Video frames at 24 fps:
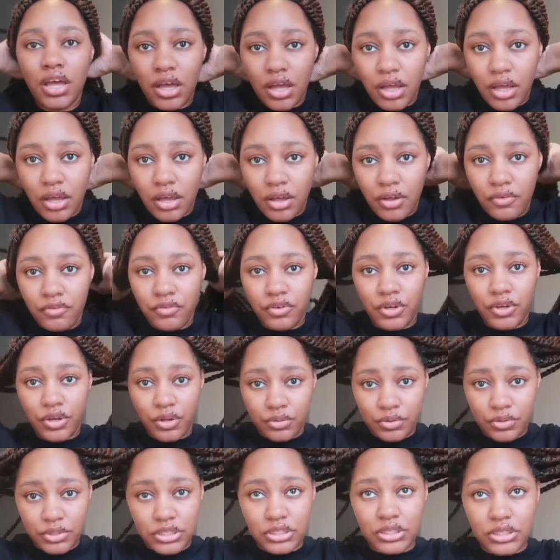of, you
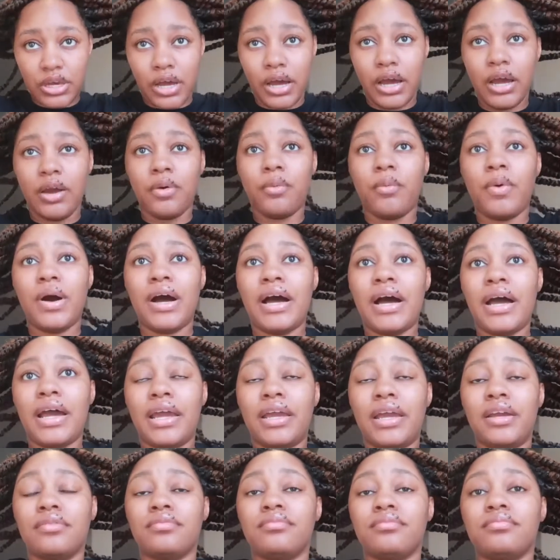know,
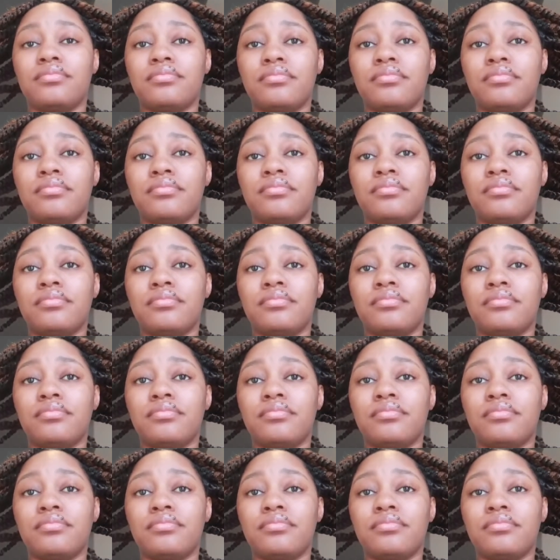DIY